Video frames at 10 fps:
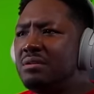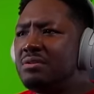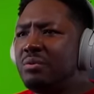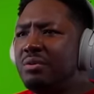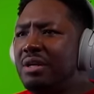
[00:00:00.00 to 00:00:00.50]

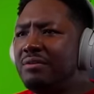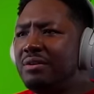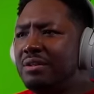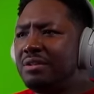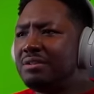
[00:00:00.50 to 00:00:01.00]
So
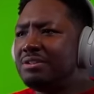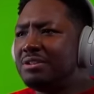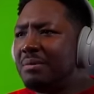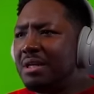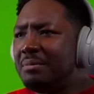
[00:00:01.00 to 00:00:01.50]
whenever
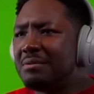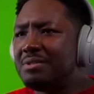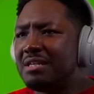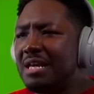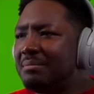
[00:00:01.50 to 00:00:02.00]
somebody
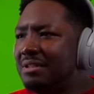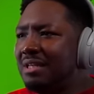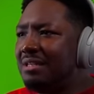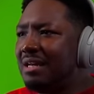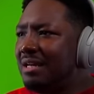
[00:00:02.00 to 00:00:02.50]
becomes a captain,
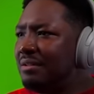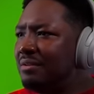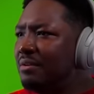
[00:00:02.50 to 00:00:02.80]
they die?